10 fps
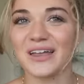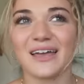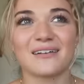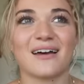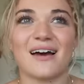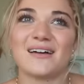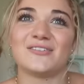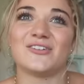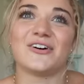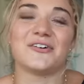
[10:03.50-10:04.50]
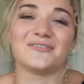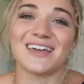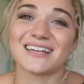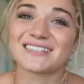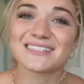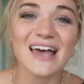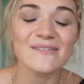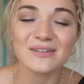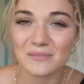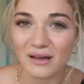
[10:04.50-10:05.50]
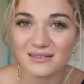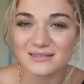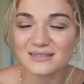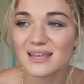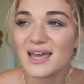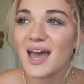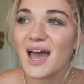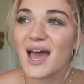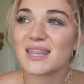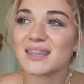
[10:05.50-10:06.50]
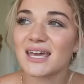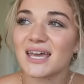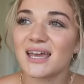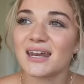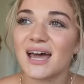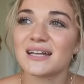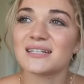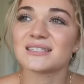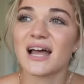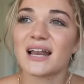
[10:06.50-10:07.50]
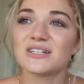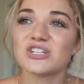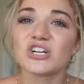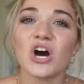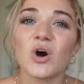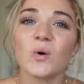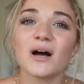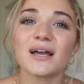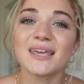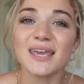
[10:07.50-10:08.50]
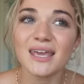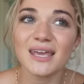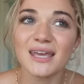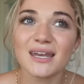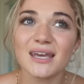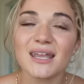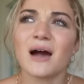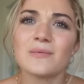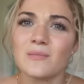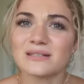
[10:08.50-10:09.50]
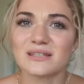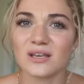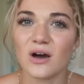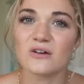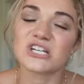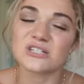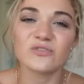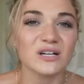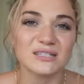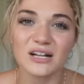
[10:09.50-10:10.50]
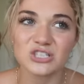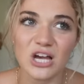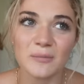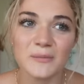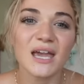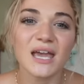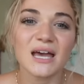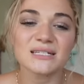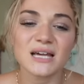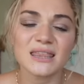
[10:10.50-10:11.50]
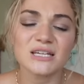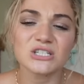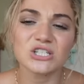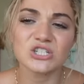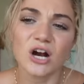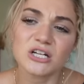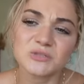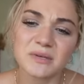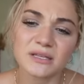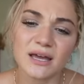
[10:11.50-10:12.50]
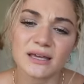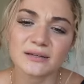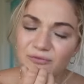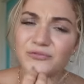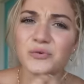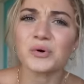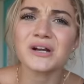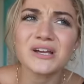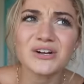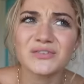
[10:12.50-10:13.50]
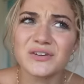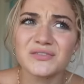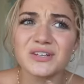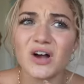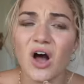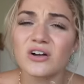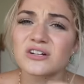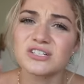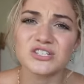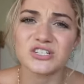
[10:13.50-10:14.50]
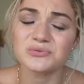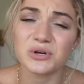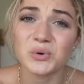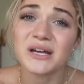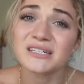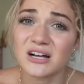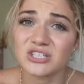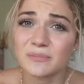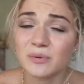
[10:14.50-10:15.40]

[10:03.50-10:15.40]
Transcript: like, I don't know, like seven months. And then I decided to go again a couple months ago just for a touch up. And I think she charged me like 40 or $50 to just do a quick touch up